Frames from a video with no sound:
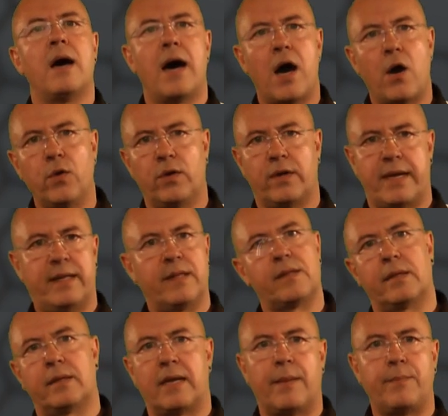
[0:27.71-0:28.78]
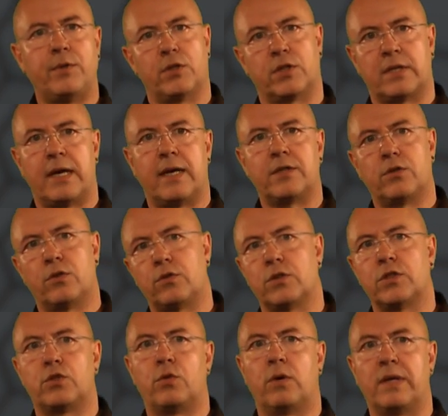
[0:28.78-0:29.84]
how you can set up your Traktor
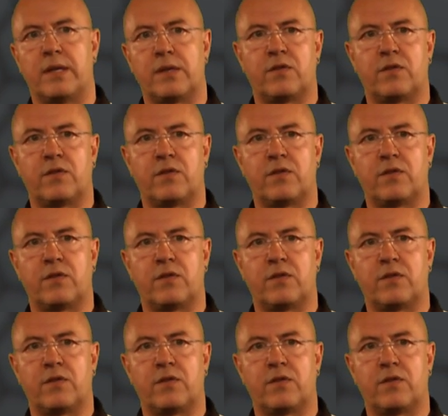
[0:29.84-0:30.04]
Kontrol